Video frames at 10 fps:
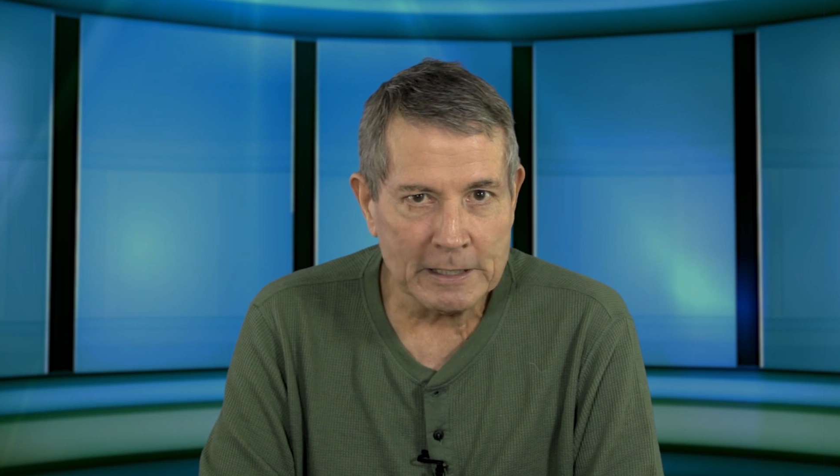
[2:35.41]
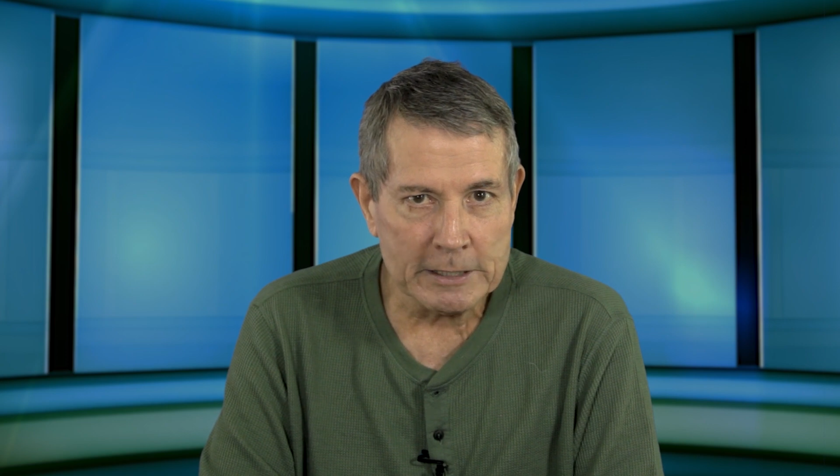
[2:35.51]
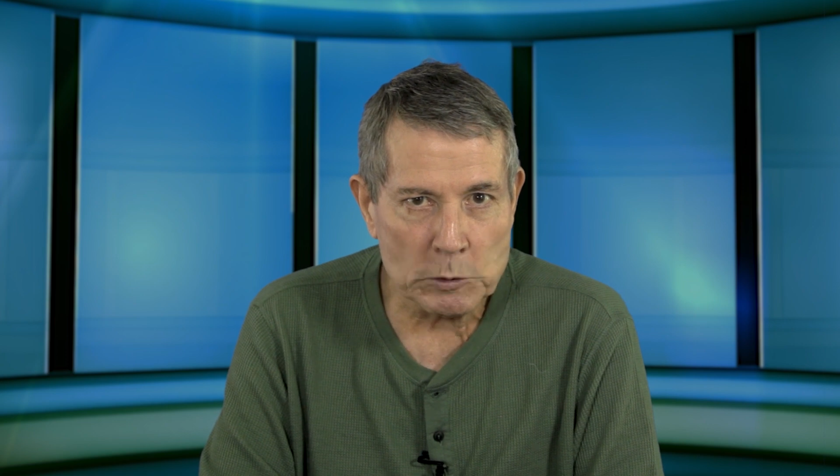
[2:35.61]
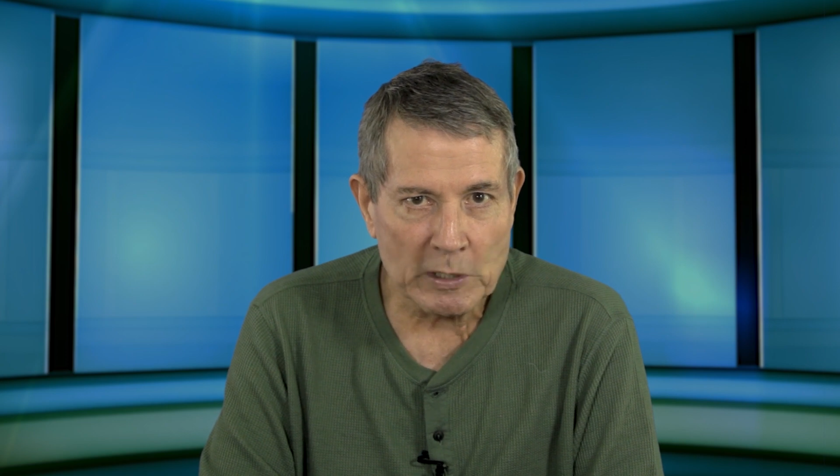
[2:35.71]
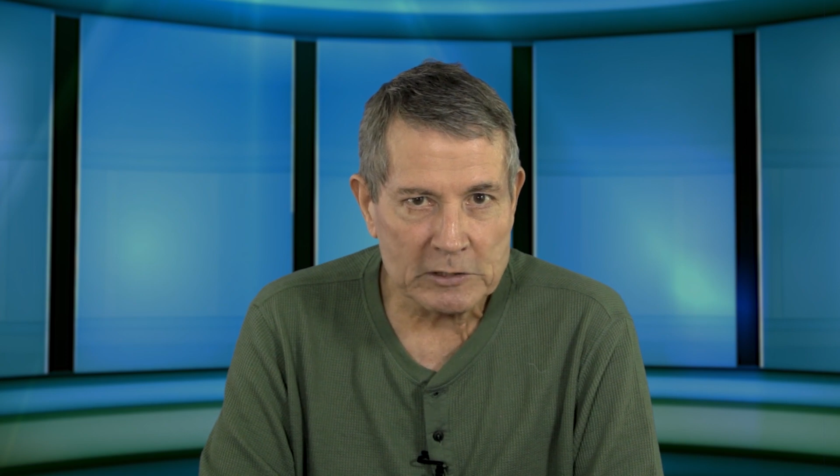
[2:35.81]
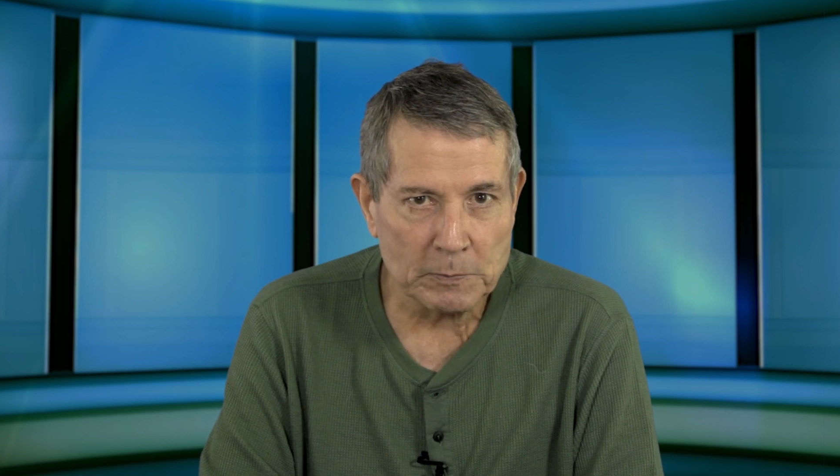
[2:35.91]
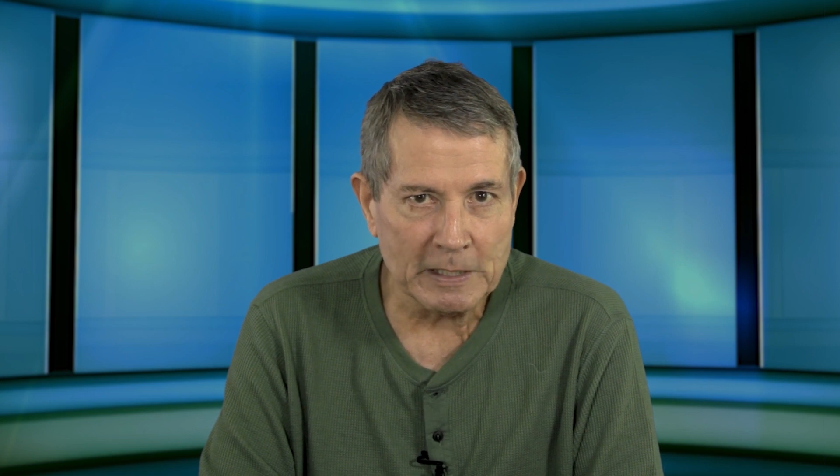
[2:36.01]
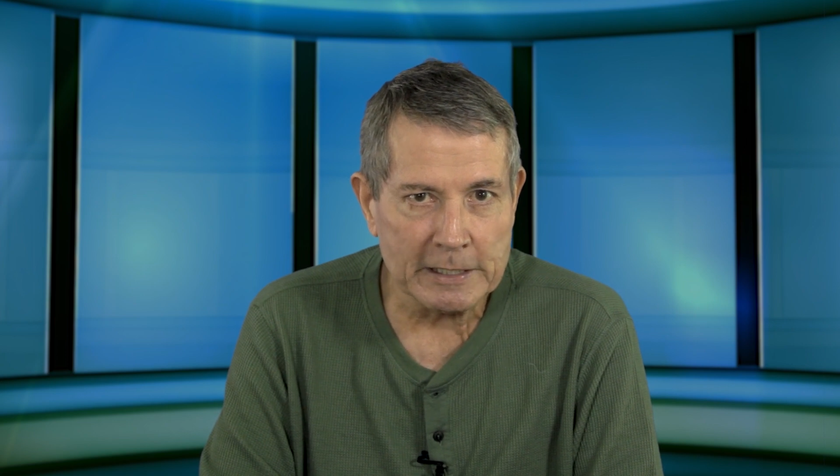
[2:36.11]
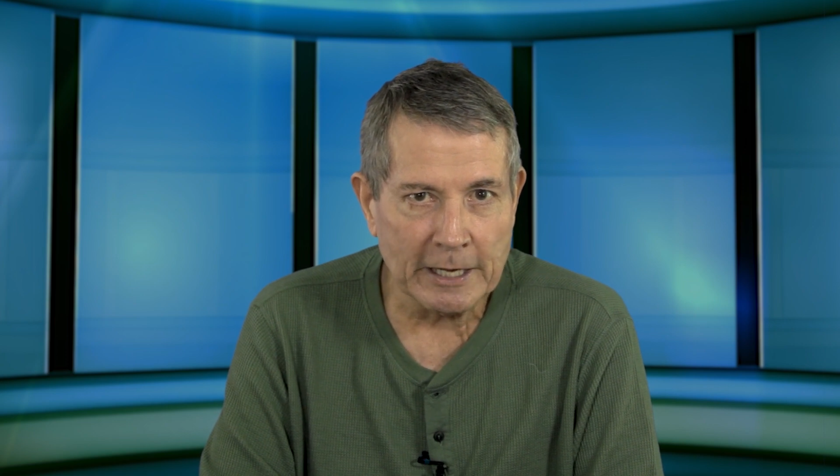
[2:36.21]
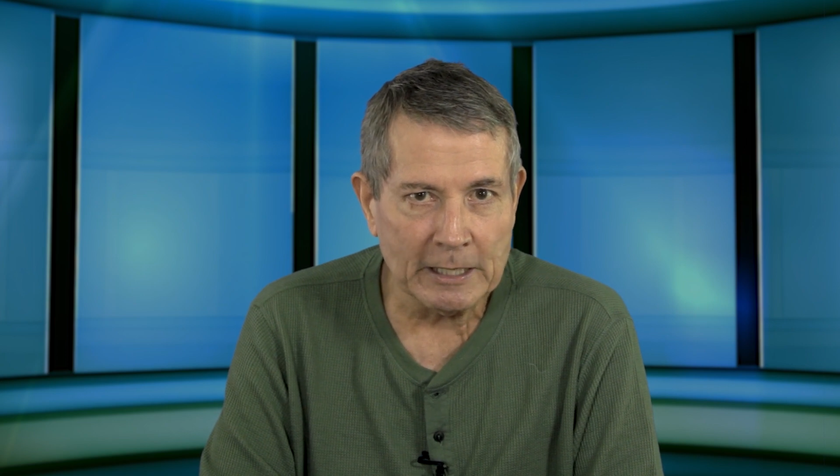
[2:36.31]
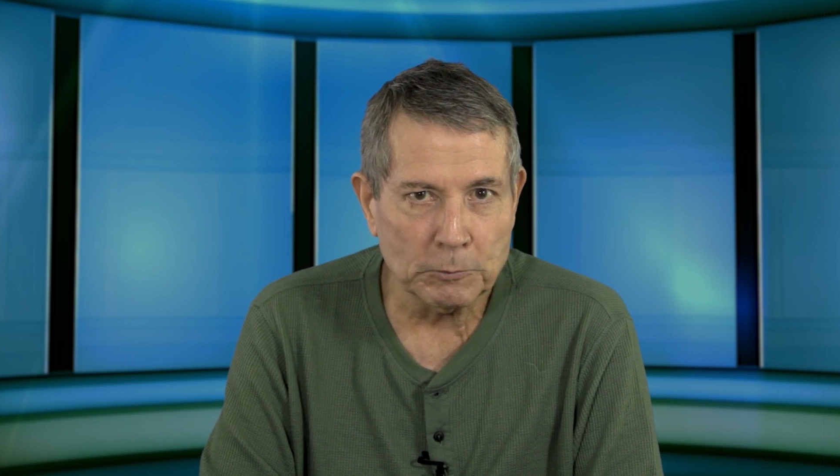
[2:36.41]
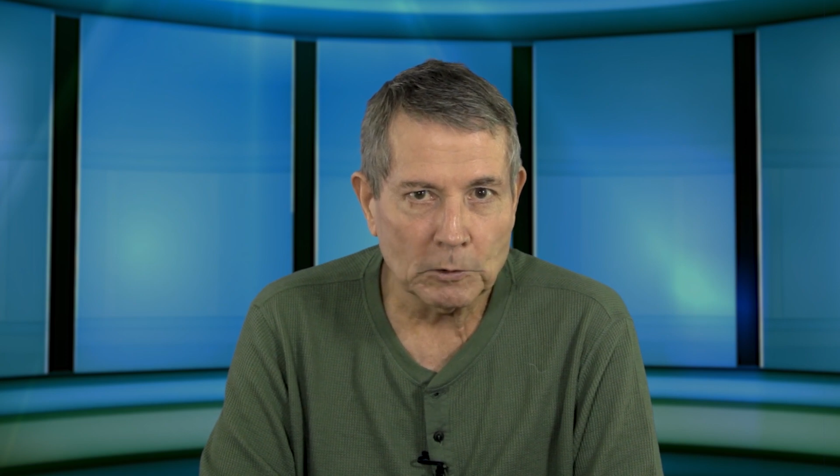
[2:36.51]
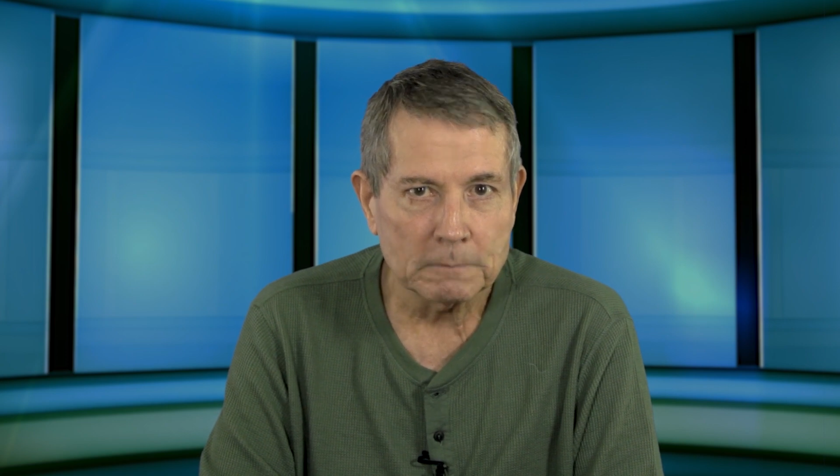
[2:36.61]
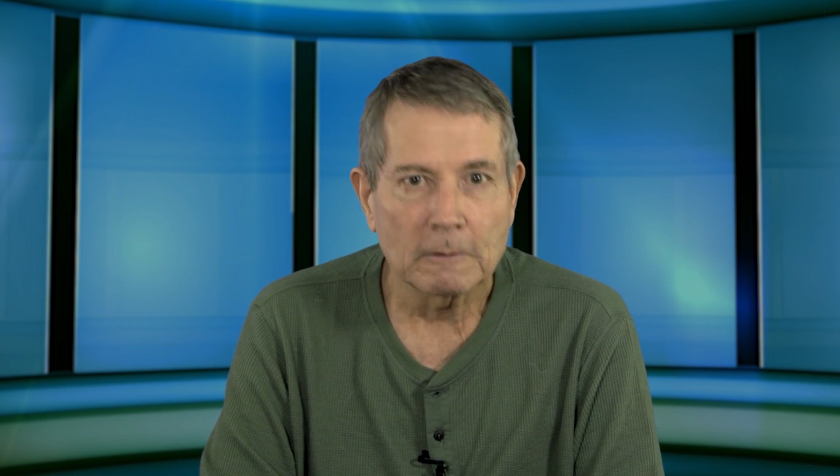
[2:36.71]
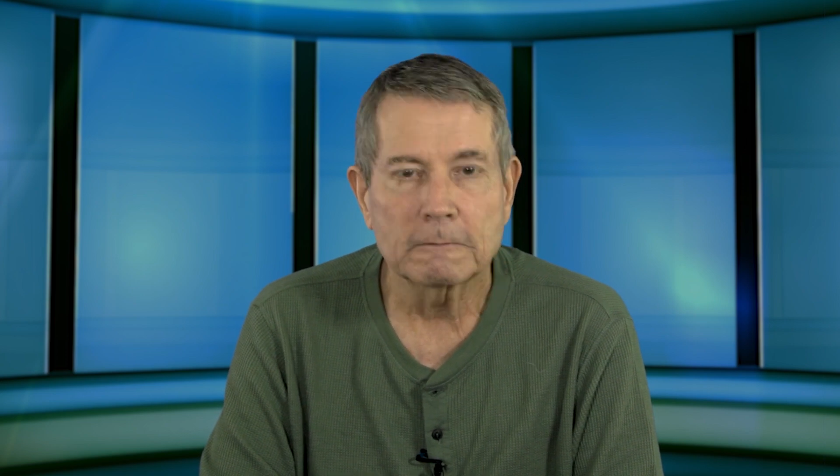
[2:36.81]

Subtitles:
USB cable